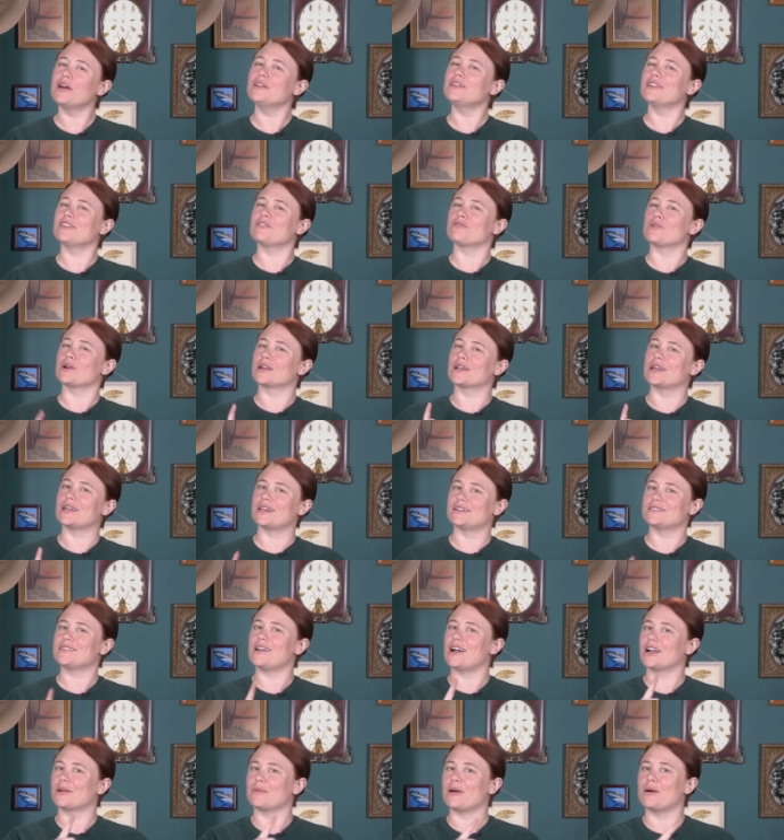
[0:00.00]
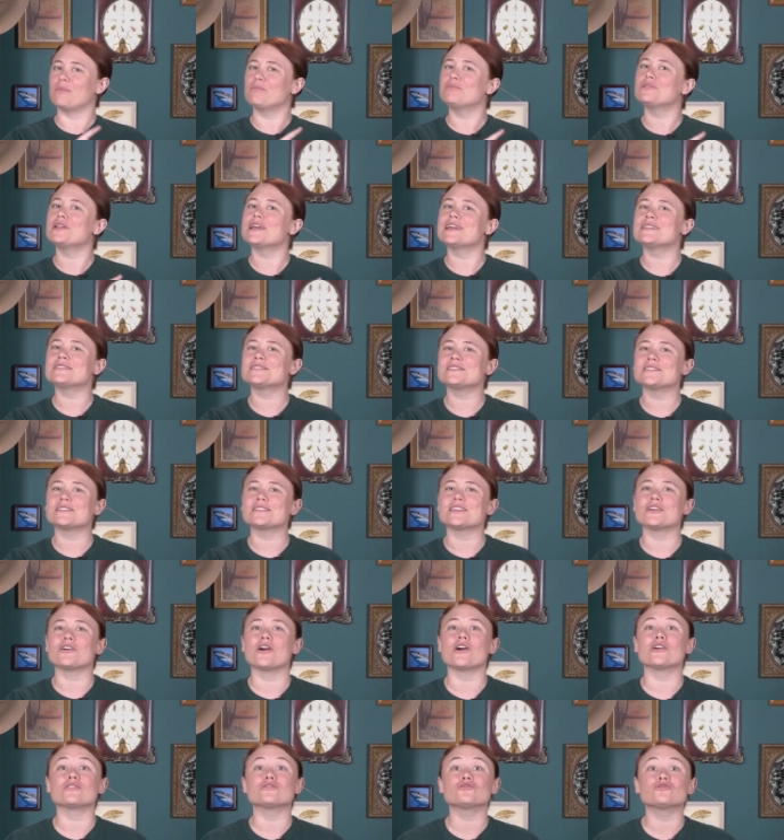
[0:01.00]
But if we're gonna talk about plants,
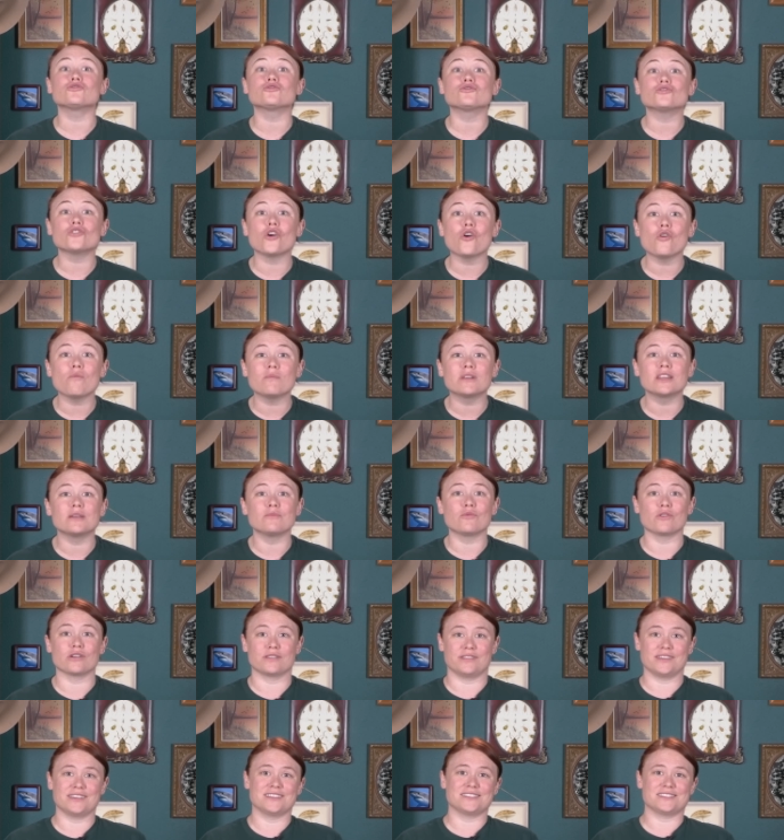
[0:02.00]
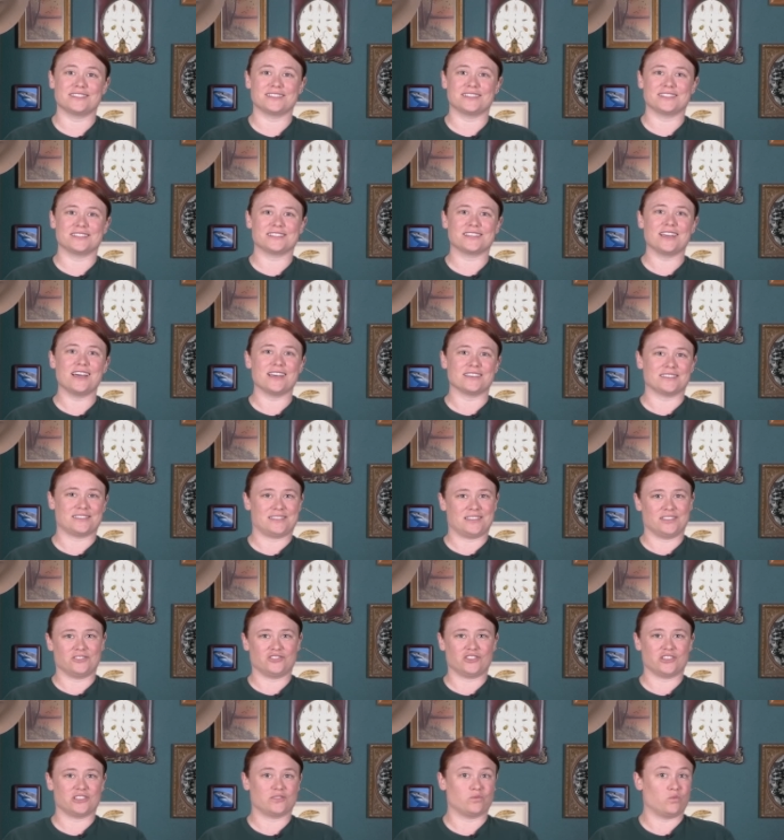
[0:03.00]
there are so many more things to discuss
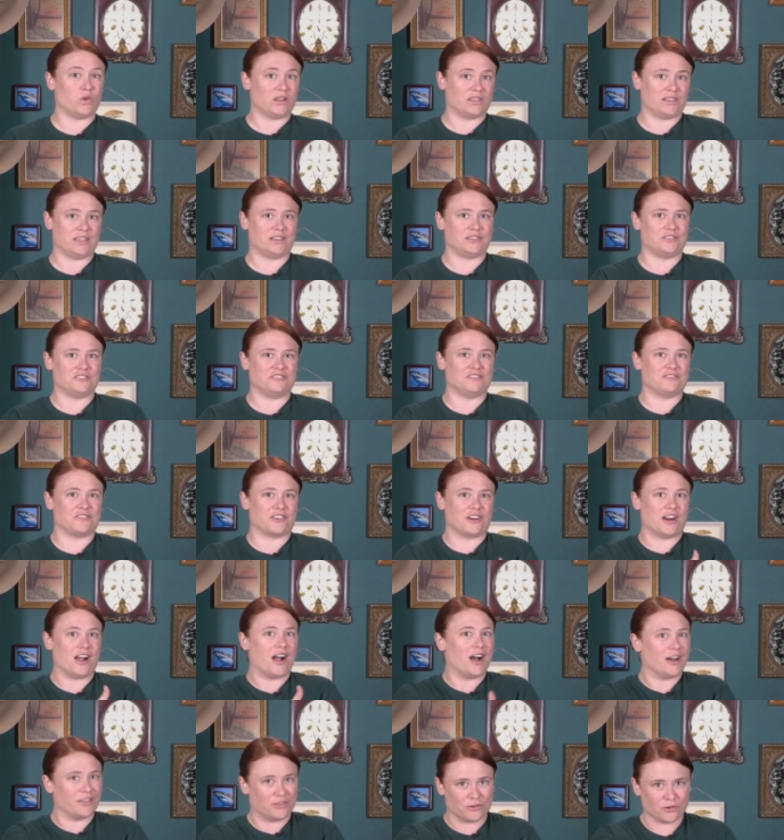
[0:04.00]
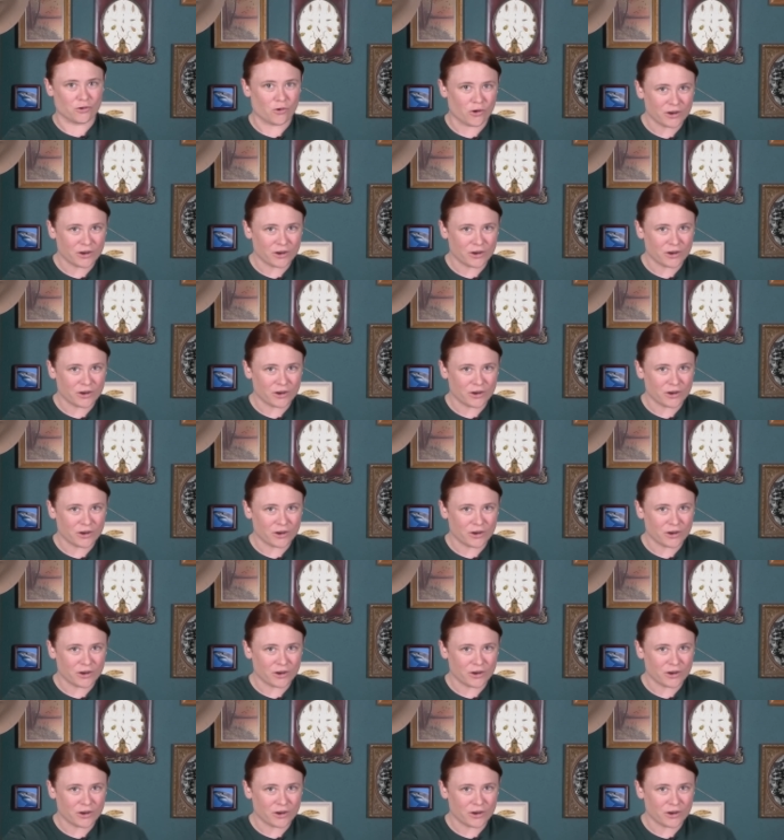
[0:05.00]
than just what they do for other